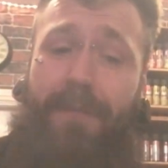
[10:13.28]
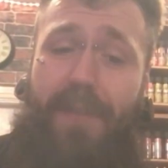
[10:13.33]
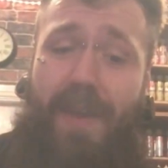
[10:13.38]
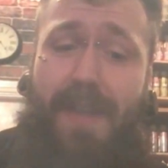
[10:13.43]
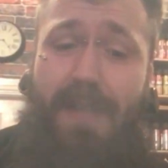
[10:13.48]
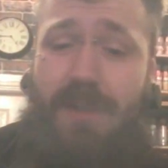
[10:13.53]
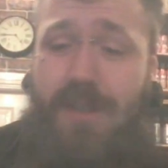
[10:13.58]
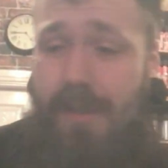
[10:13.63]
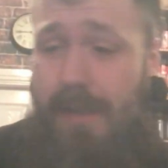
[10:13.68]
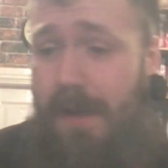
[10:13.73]
of the
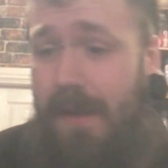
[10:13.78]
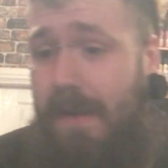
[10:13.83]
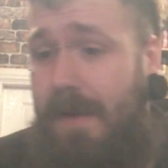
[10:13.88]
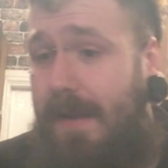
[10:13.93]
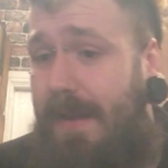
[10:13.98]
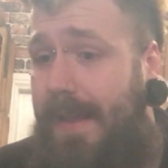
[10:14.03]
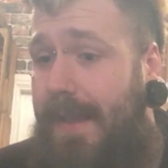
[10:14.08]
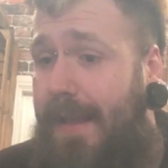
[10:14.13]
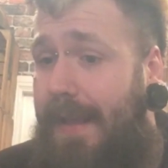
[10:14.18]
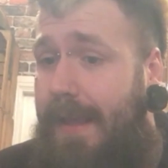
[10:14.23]
device,
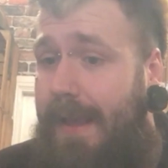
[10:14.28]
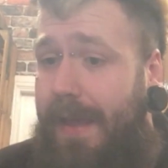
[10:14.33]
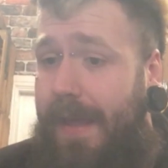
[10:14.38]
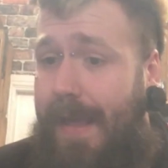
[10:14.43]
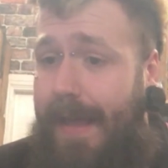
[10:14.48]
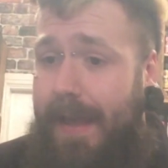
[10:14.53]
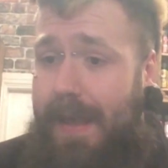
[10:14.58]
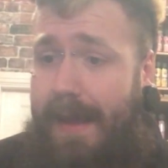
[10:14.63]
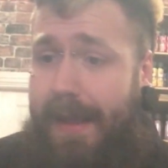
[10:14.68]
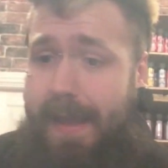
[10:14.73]

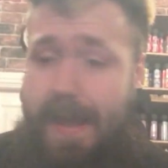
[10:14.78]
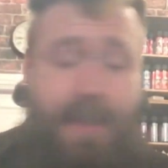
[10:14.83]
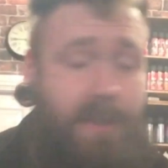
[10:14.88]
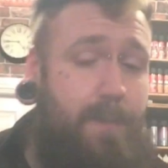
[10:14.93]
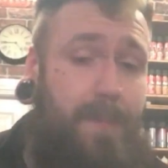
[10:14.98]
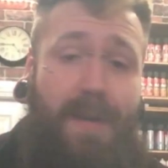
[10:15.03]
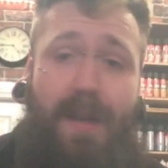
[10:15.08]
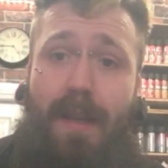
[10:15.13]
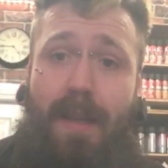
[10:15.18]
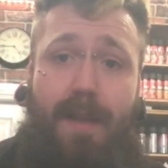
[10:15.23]

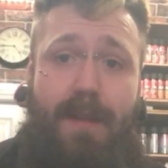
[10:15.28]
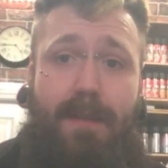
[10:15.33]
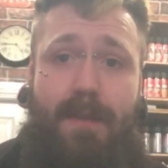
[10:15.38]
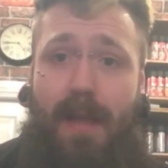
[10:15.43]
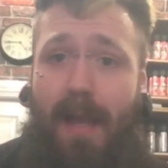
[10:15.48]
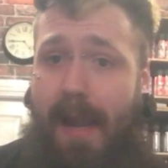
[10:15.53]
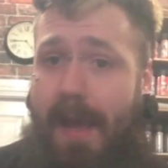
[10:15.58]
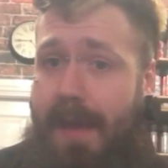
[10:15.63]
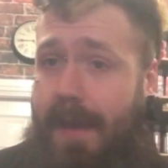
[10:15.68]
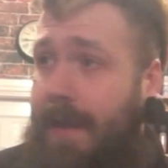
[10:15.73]
it's
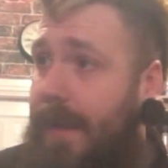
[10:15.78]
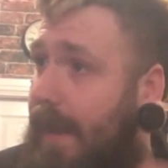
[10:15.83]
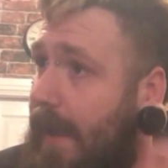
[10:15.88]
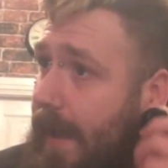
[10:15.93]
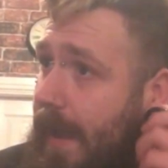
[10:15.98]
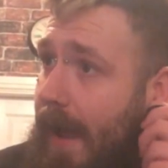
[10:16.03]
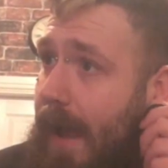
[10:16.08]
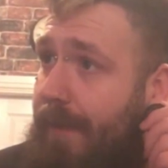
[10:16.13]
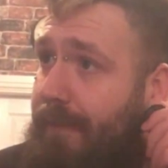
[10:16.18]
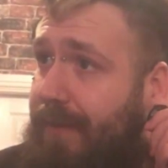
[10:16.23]
brilliant.
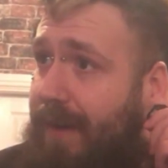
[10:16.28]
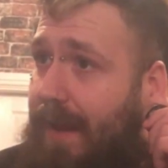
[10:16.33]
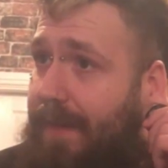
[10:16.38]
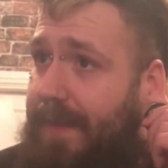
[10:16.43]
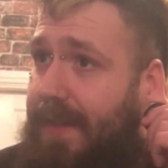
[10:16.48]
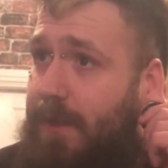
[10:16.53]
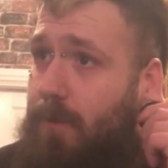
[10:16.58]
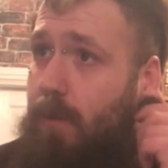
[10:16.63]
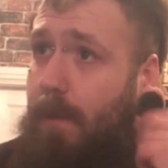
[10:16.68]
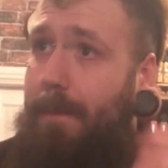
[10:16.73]
I've
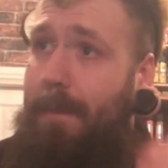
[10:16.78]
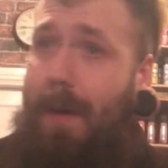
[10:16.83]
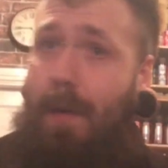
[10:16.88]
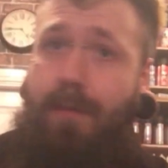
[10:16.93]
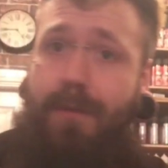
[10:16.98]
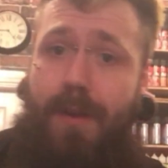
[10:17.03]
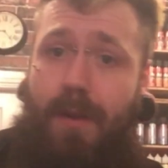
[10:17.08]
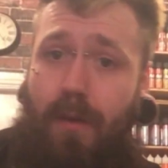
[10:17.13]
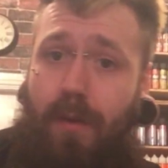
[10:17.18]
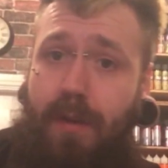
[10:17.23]
ran this with
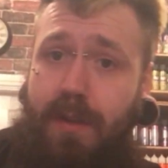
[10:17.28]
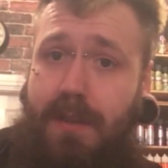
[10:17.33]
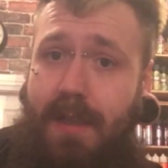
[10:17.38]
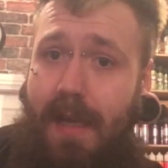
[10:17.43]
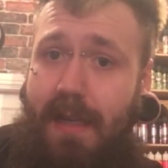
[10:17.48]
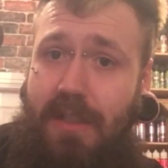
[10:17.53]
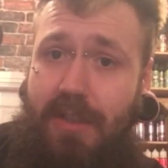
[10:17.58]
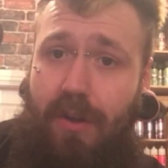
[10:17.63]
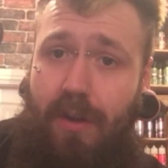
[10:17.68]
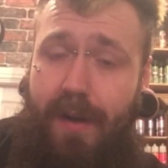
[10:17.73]
mouth to lung
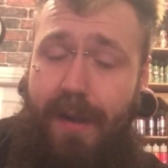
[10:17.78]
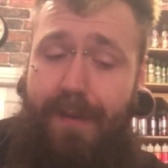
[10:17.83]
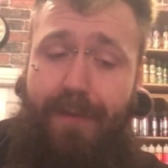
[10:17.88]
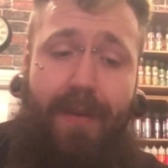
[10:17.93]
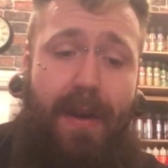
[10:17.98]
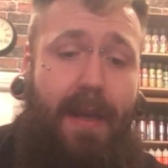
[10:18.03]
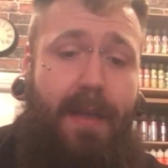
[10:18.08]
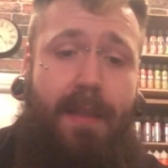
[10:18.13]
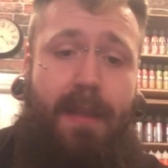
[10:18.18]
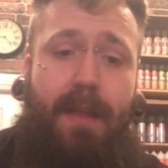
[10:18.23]
tanks on it.
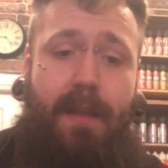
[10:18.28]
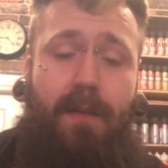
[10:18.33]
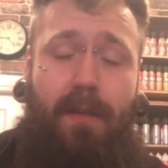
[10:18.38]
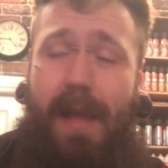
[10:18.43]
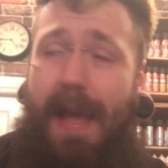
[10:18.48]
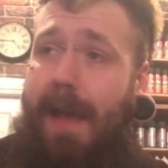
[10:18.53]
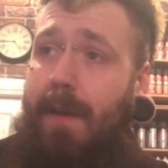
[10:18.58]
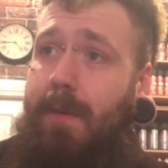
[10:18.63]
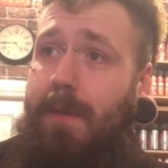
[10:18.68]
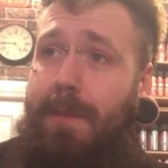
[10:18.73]
I've ran
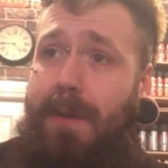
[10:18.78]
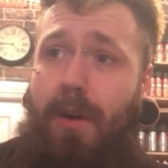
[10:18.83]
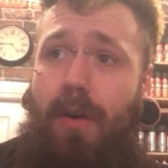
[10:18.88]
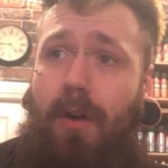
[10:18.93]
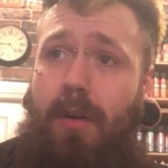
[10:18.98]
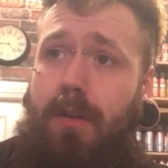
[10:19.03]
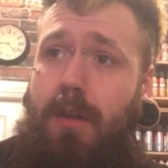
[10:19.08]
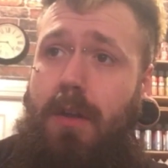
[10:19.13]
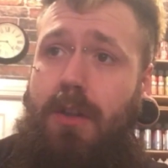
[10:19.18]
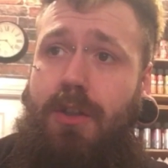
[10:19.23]
it with my
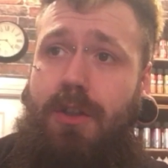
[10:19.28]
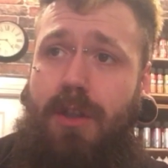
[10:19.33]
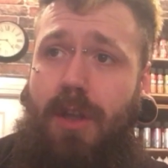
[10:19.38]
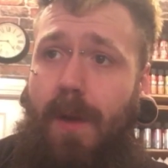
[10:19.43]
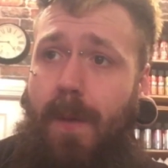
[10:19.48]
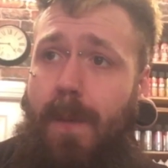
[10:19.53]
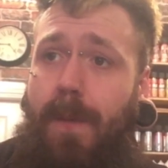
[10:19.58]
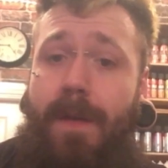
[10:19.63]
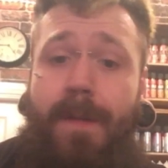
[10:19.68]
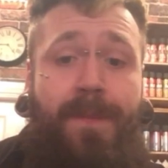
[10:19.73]
Nautilus
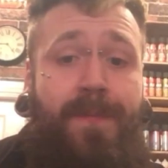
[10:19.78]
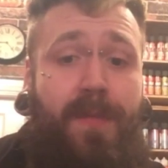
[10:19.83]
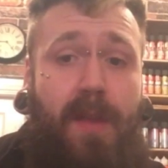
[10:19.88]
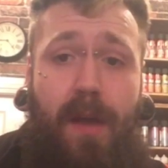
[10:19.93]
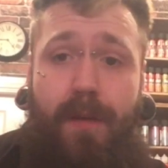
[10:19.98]
2.